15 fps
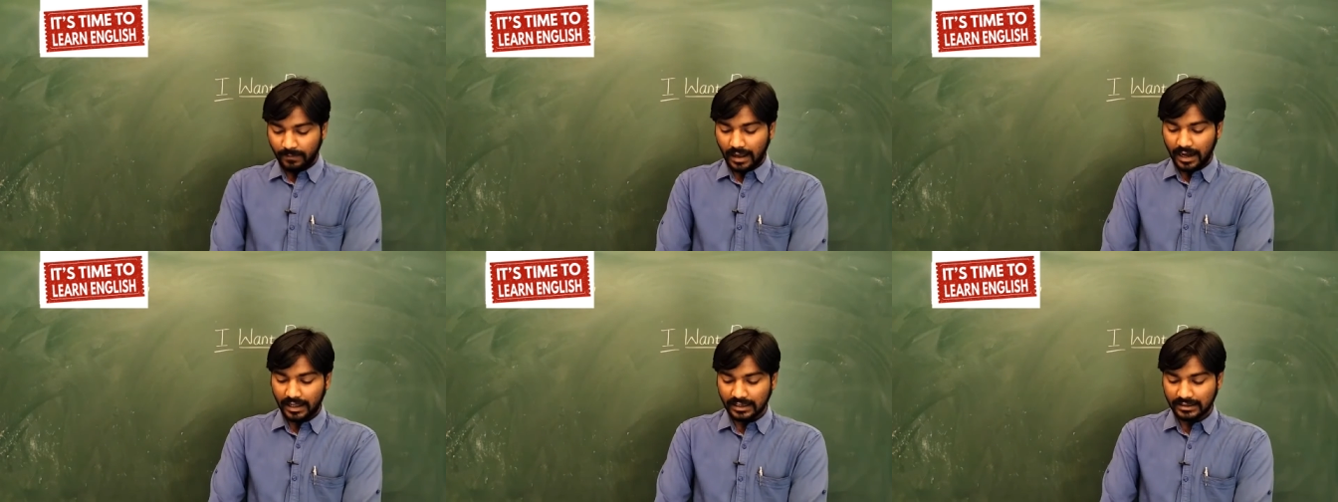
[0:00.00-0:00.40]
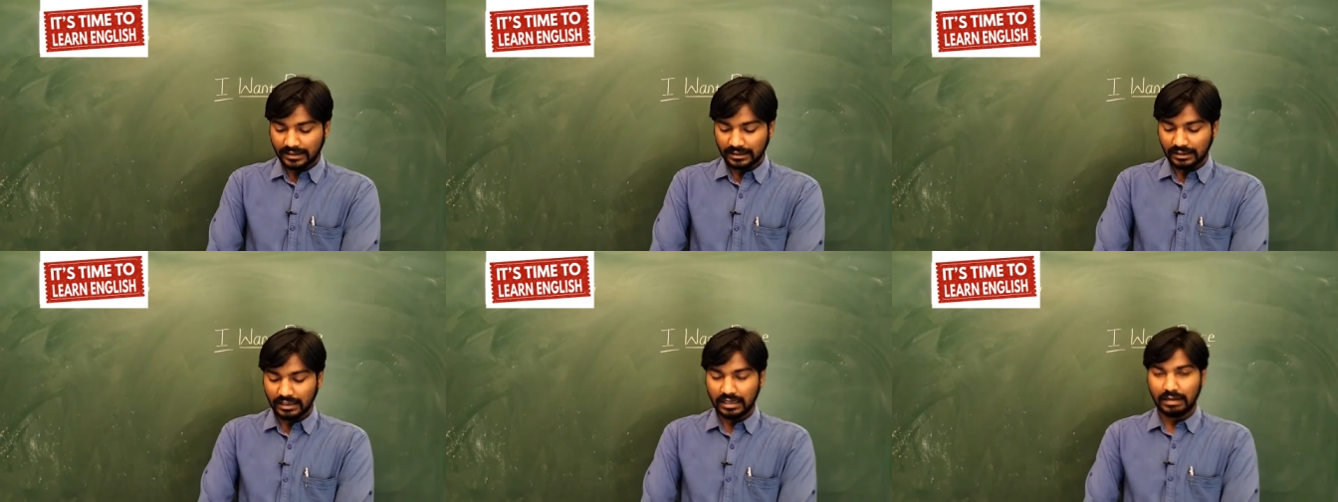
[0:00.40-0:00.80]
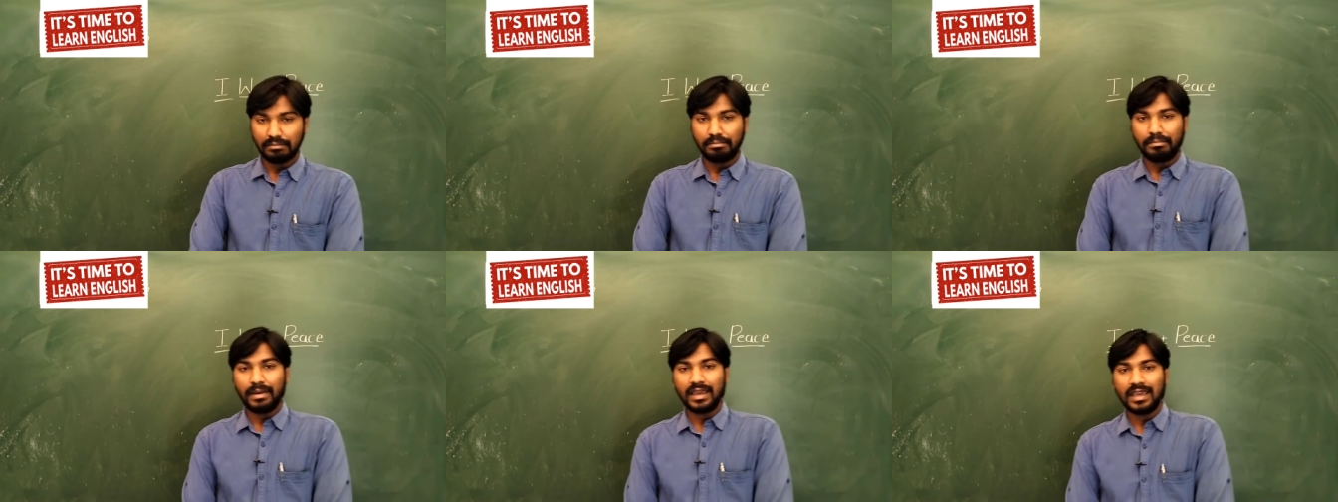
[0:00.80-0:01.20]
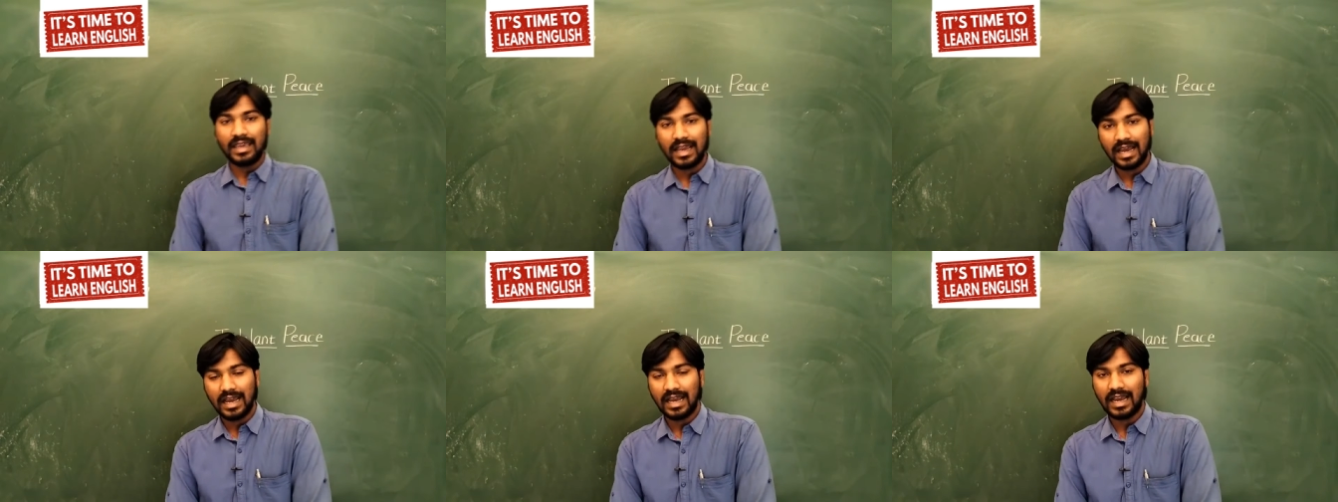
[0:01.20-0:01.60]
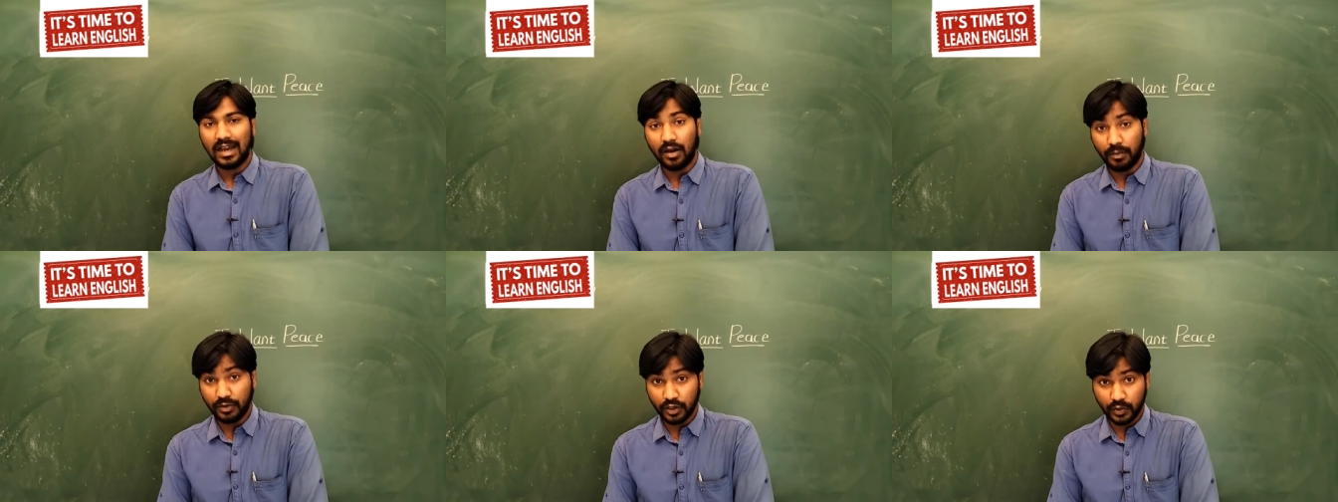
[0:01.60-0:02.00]
That is big,
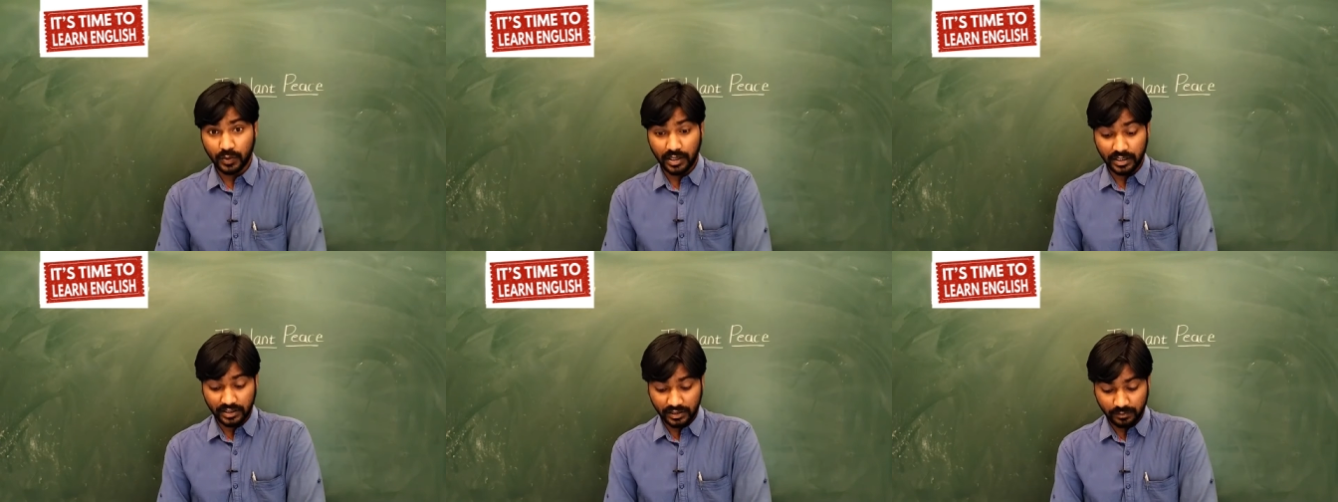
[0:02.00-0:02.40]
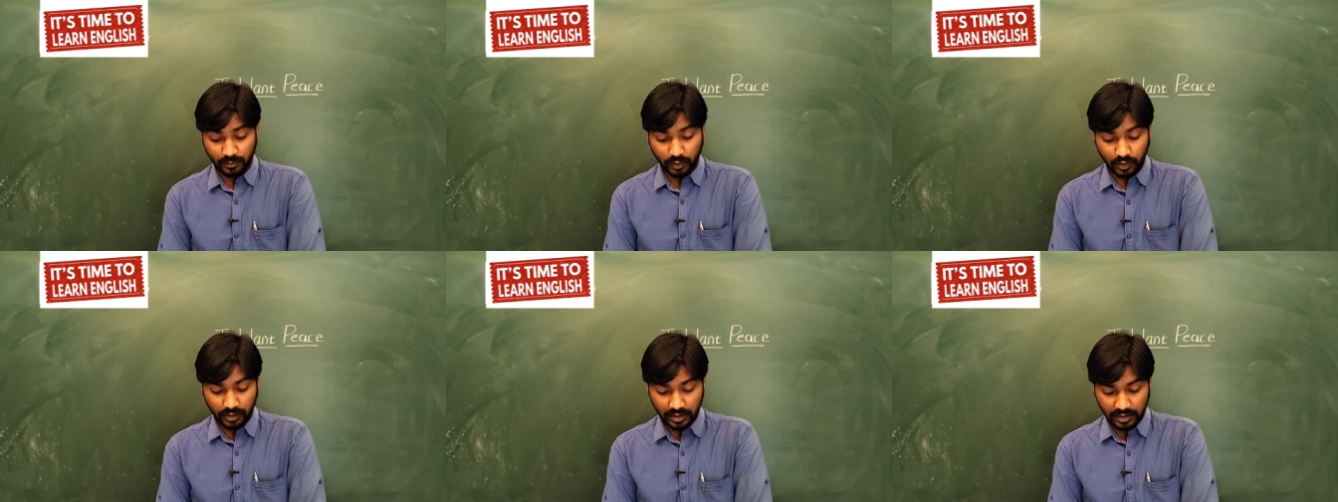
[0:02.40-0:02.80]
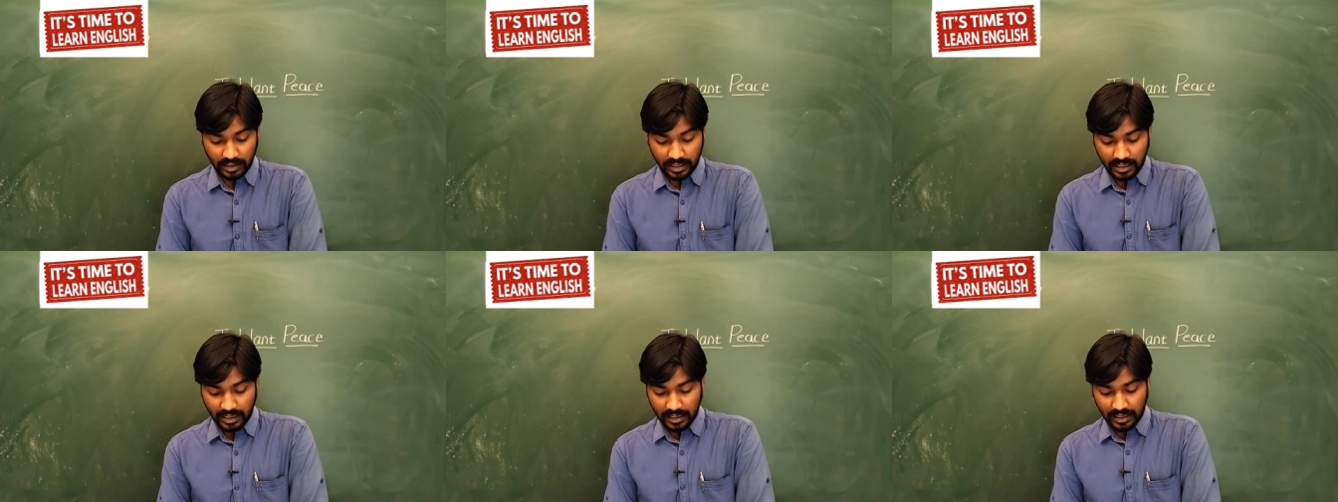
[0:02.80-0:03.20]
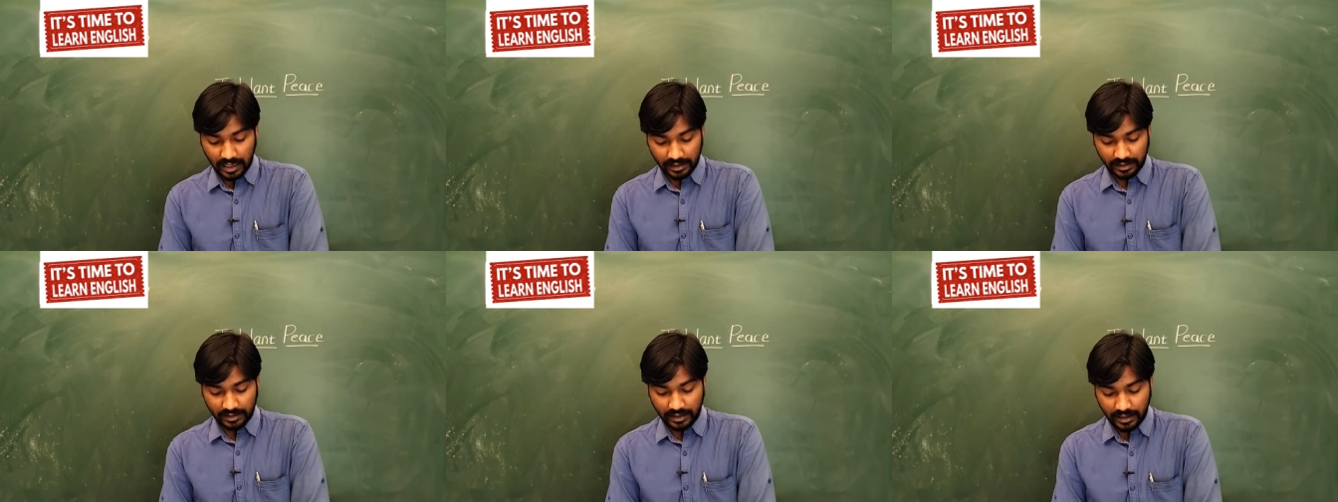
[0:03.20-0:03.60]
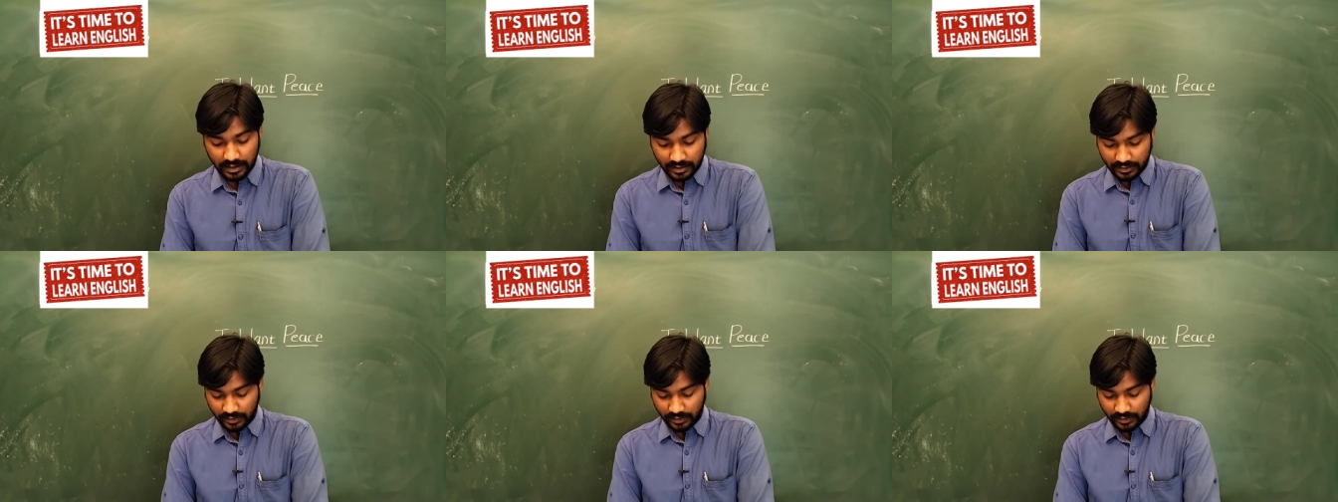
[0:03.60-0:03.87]
opposite word small, like that.